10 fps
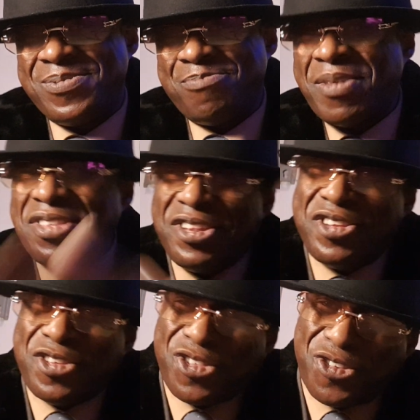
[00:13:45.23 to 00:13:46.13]
Mentally
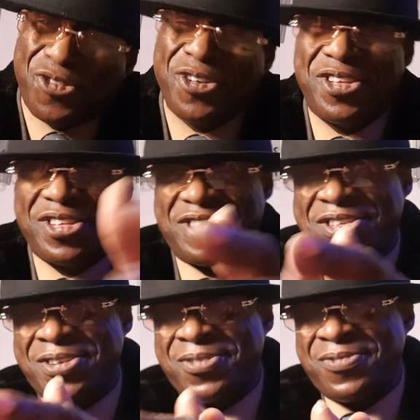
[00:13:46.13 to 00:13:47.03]
destroy
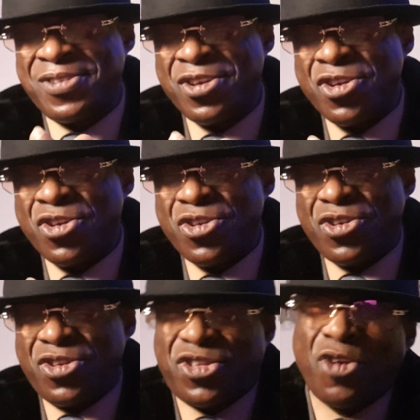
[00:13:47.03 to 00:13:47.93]
yourself.
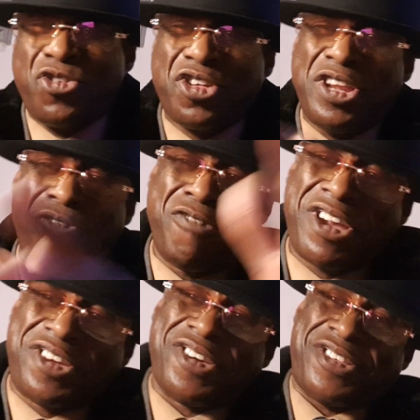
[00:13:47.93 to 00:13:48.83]
Socially
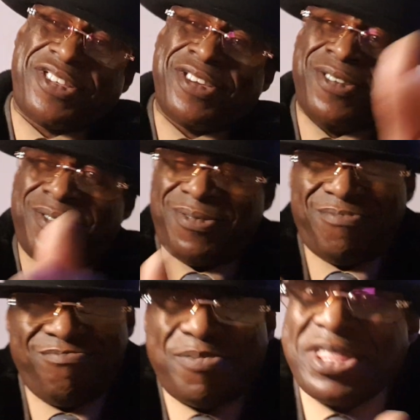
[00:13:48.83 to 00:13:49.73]
wreck yourself.
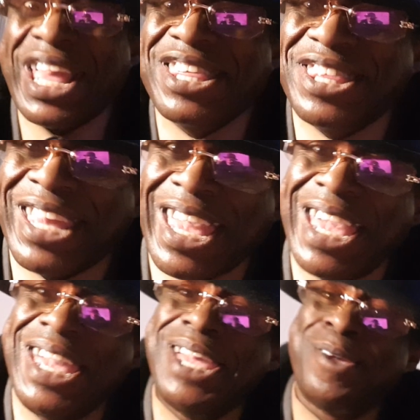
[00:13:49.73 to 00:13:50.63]
But that's the
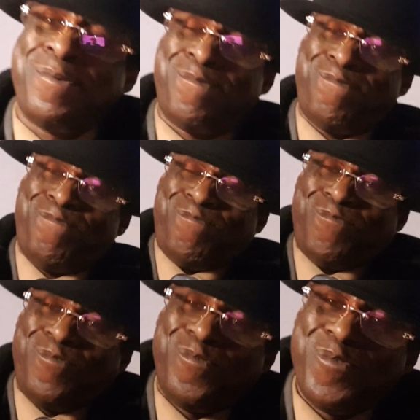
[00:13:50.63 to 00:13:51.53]
game.
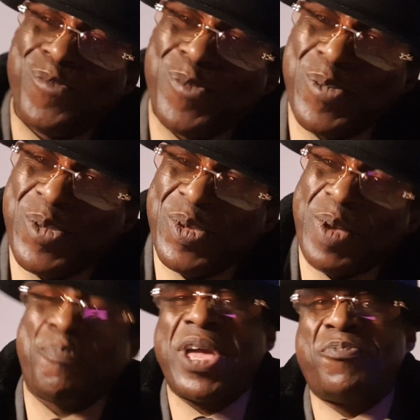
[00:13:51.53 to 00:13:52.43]

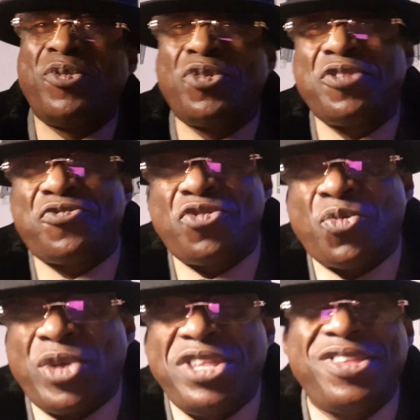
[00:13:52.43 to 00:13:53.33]
And people looking through the
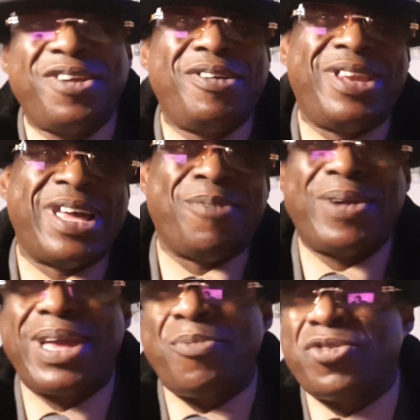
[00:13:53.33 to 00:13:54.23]
window are like,
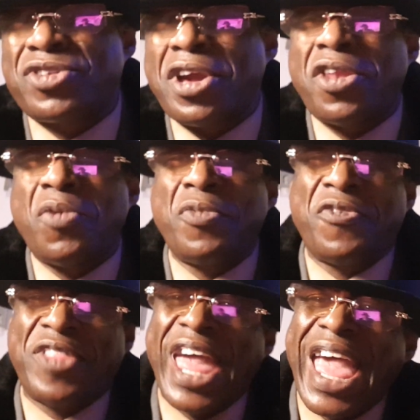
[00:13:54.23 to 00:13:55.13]
man, what's going on with
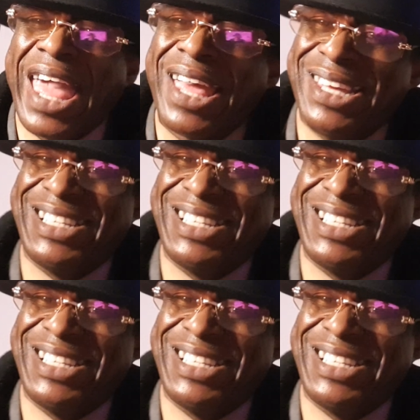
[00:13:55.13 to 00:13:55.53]
that?